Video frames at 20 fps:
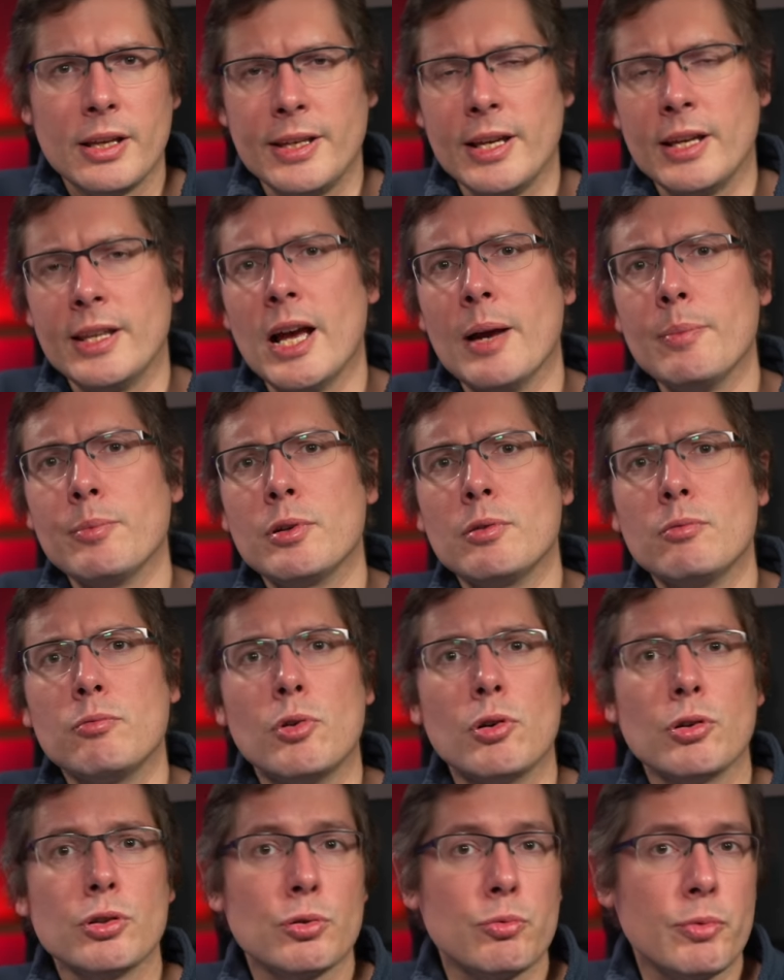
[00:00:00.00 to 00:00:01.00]
The adapter
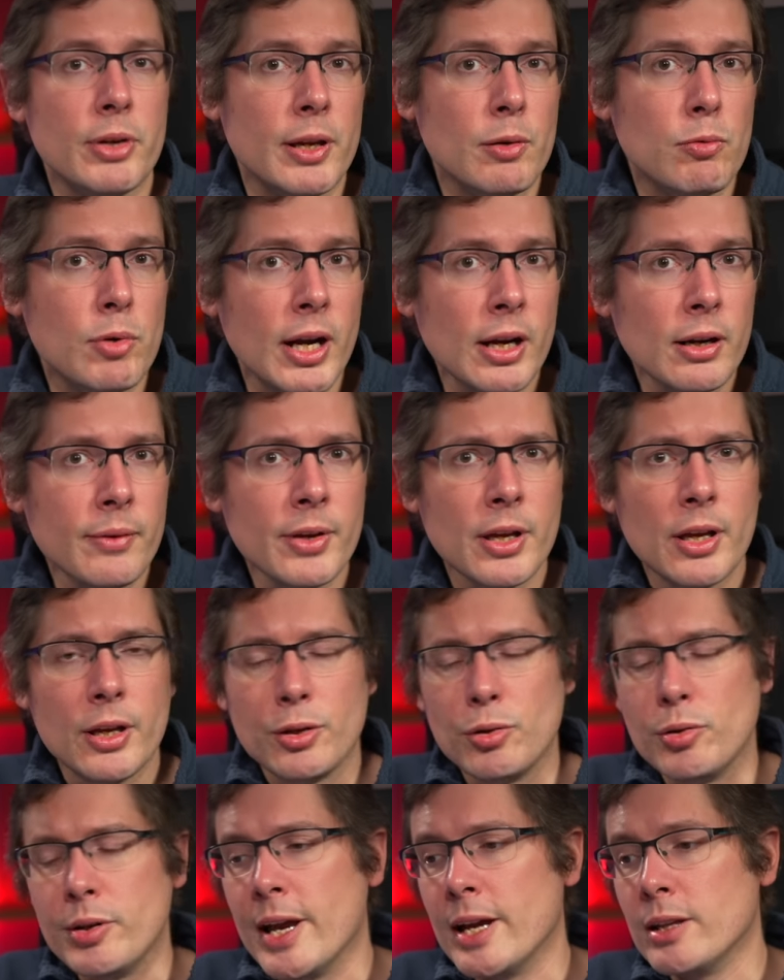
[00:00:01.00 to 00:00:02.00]
works really well,
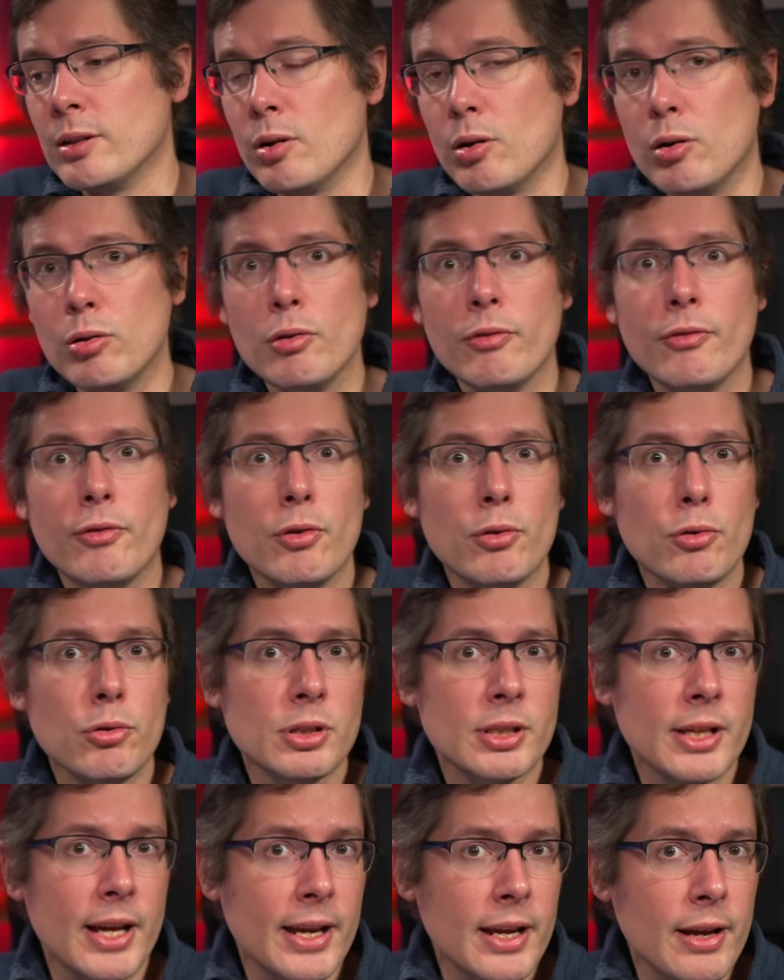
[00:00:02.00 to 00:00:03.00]
you get
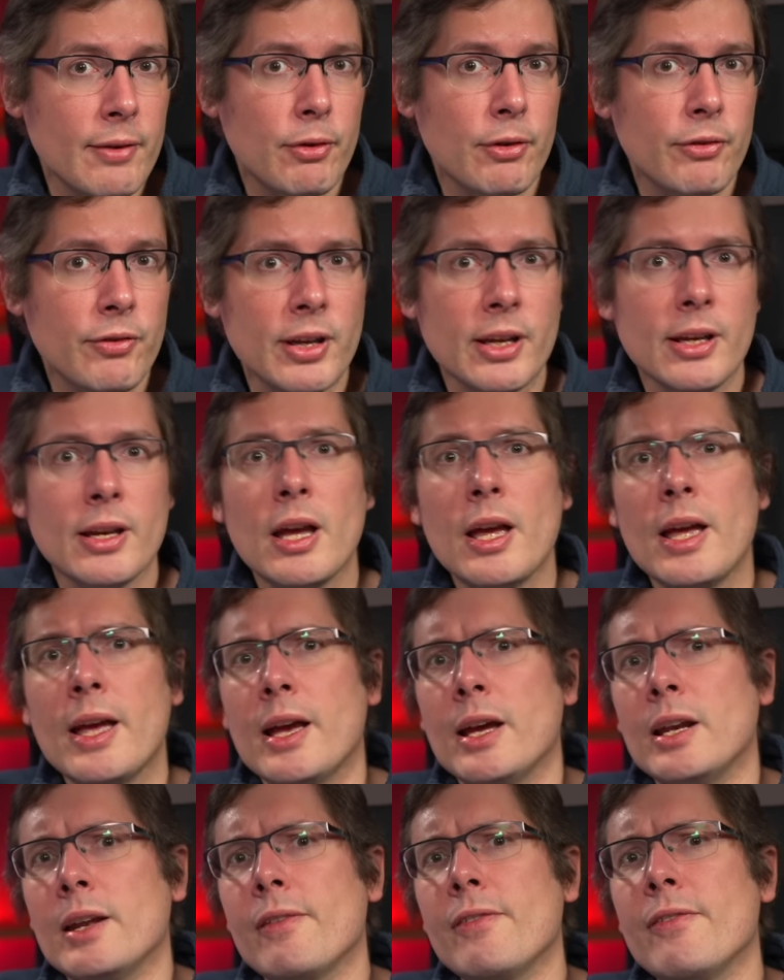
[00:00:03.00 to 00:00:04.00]
autofocus and everything,
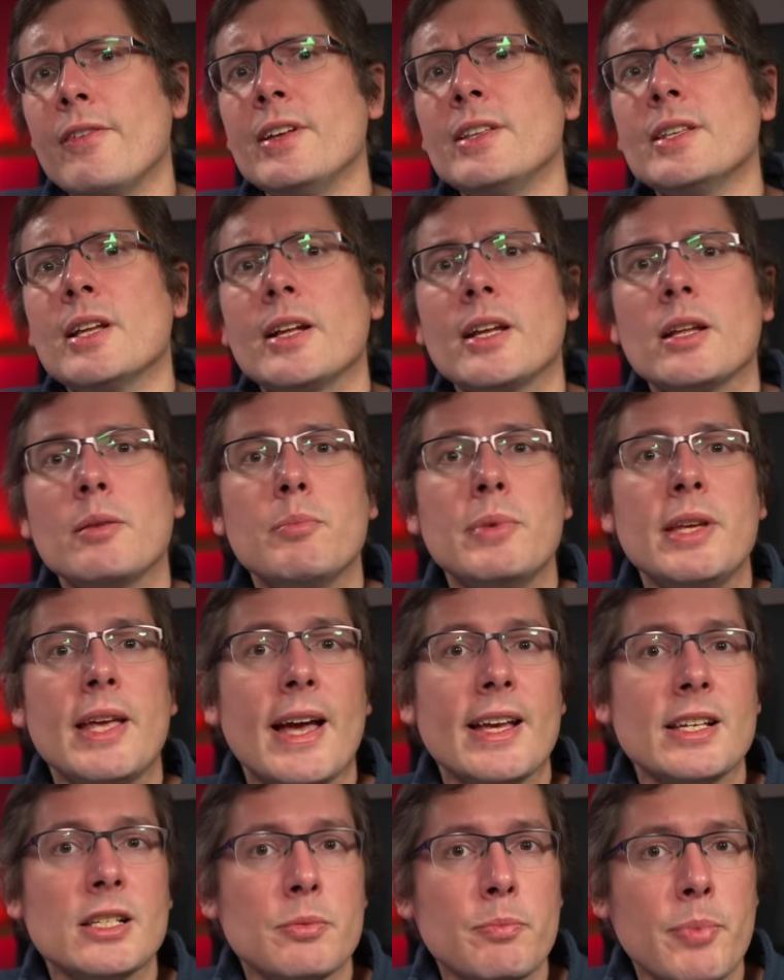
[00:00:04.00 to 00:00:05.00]
and I think that can be
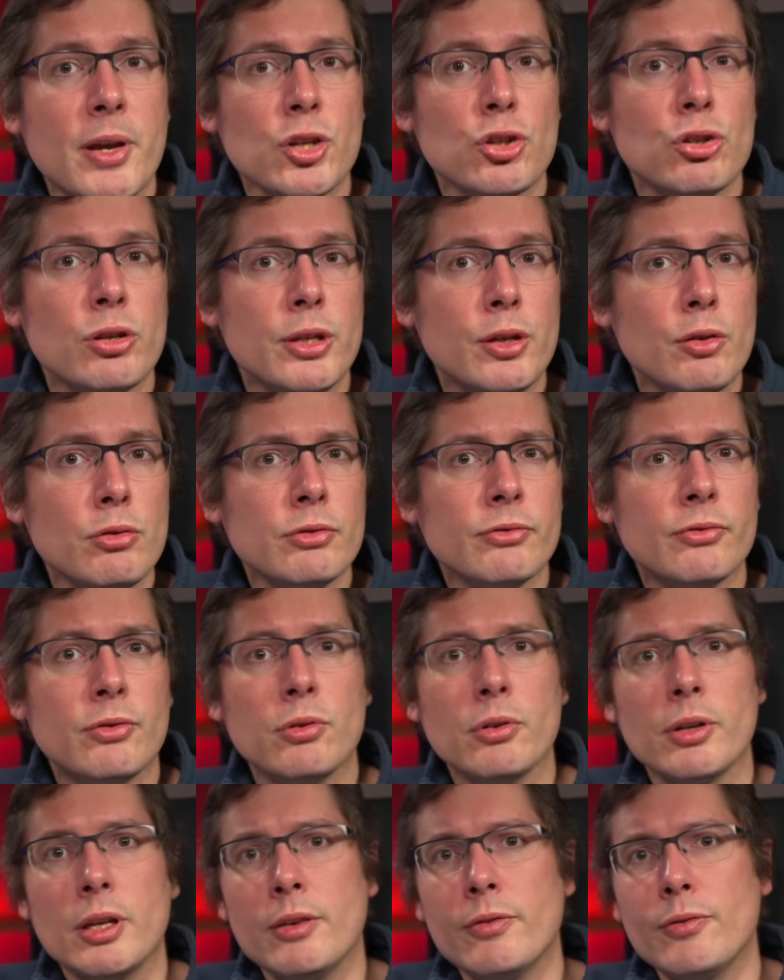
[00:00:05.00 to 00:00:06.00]
especially
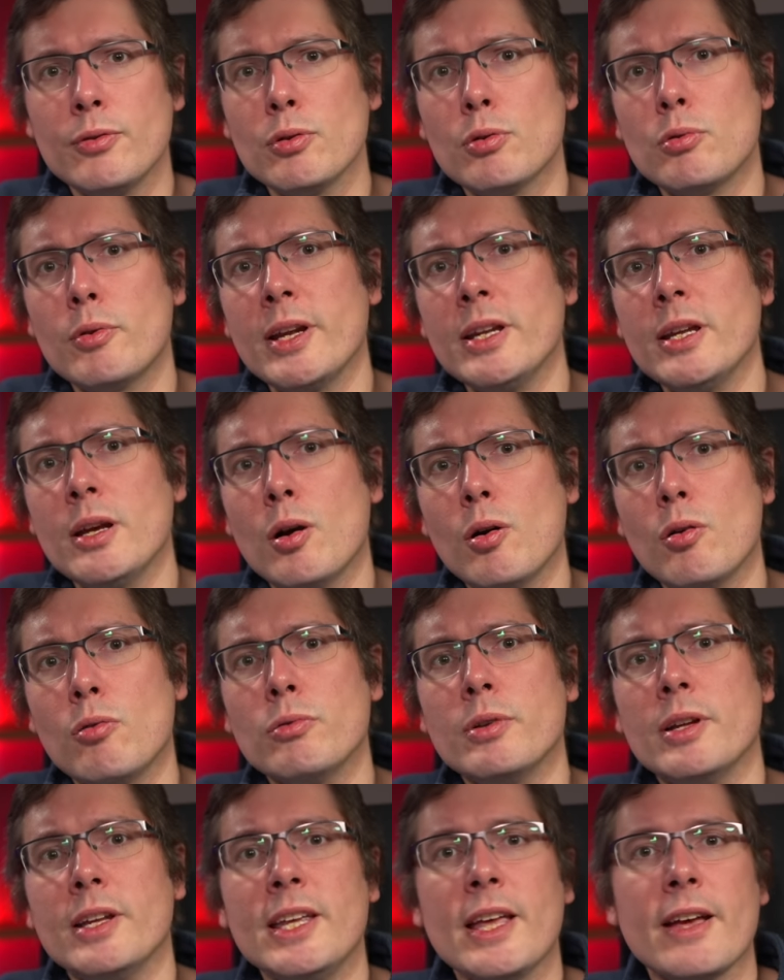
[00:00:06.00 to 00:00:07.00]
useful if you already
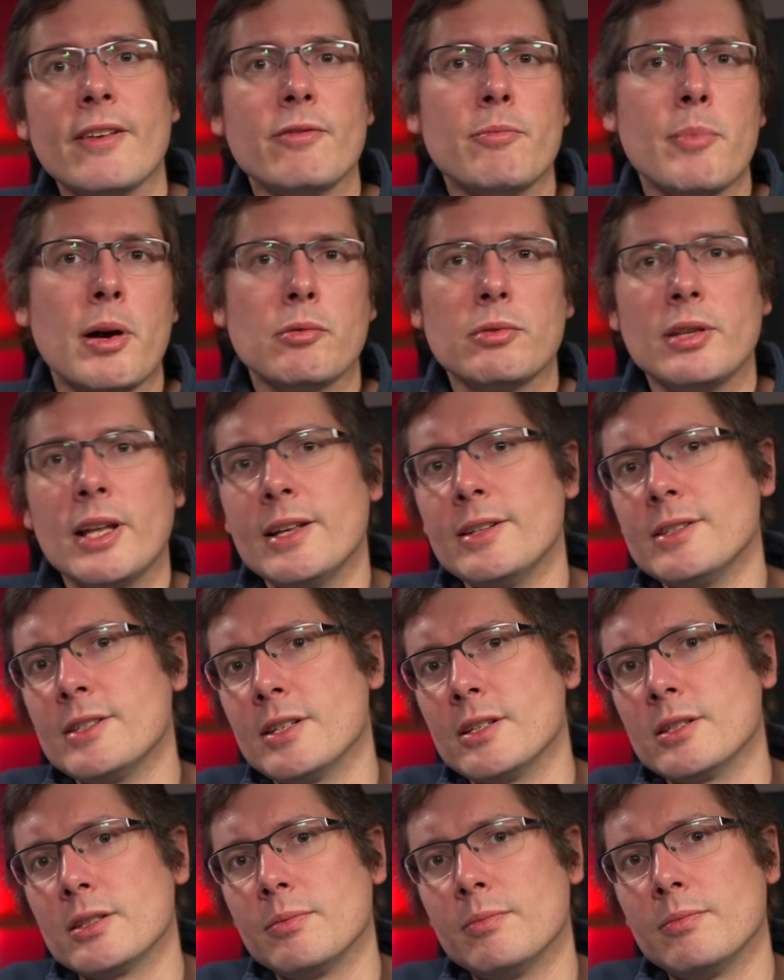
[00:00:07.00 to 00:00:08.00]
own EF mount
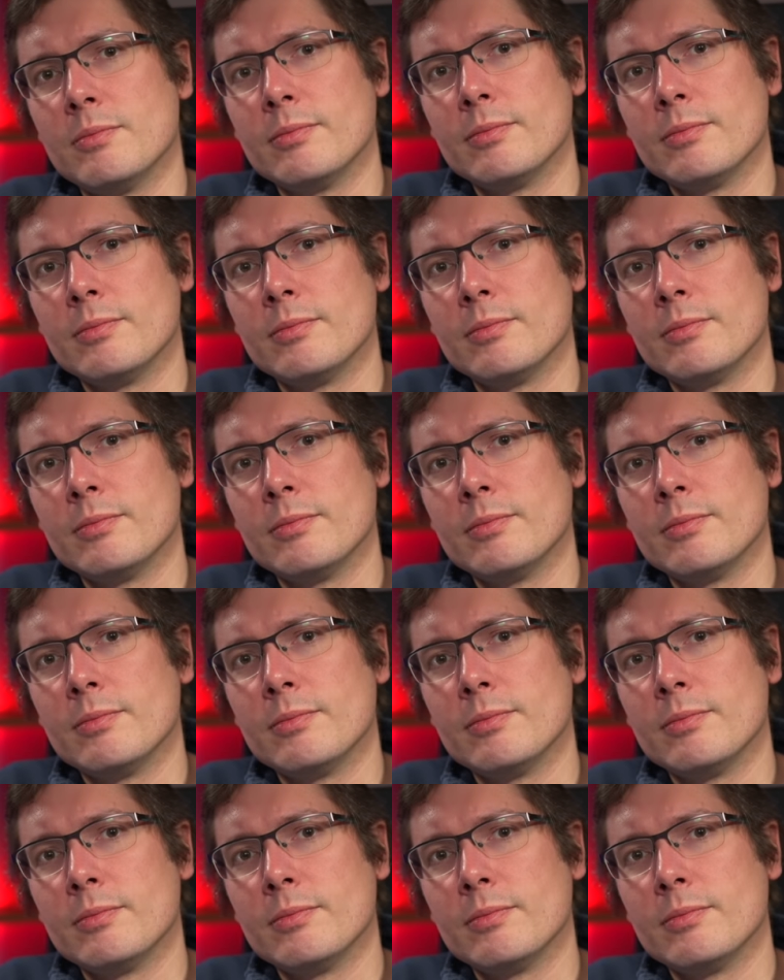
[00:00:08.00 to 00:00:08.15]
lenses.